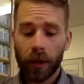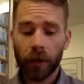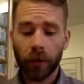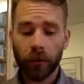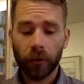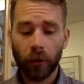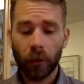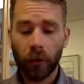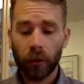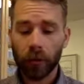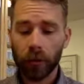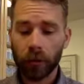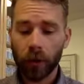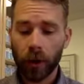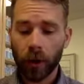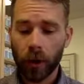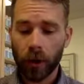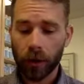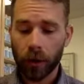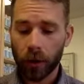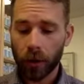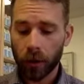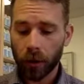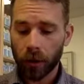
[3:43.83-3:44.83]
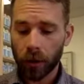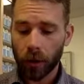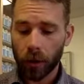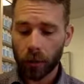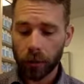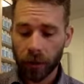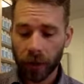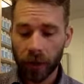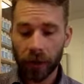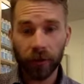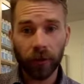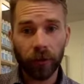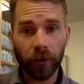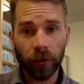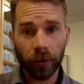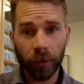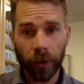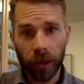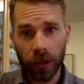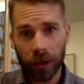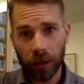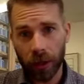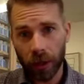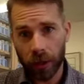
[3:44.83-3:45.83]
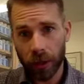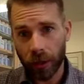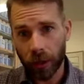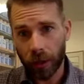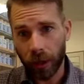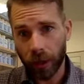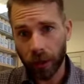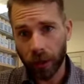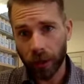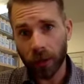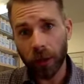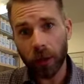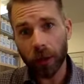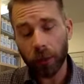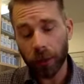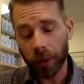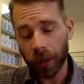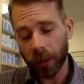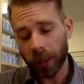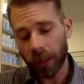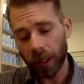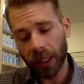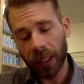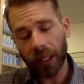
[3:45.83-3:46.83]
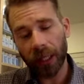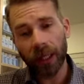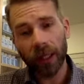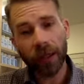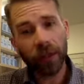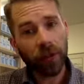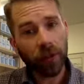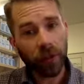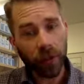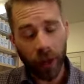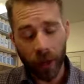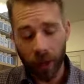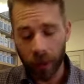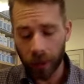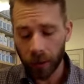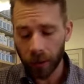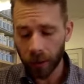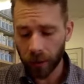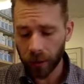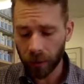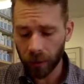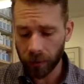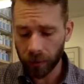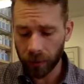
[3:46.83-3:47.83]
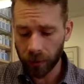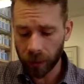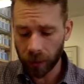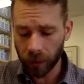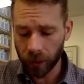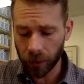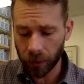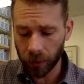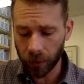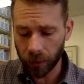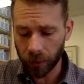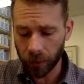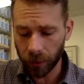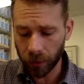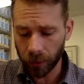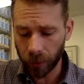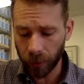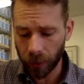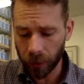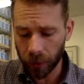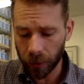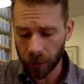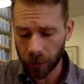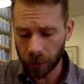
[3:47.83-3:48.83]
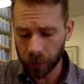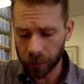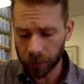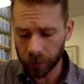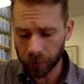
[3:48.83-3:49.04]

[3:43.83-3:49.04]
So I'll place this patient on a little bit on the heat side of the spectrum.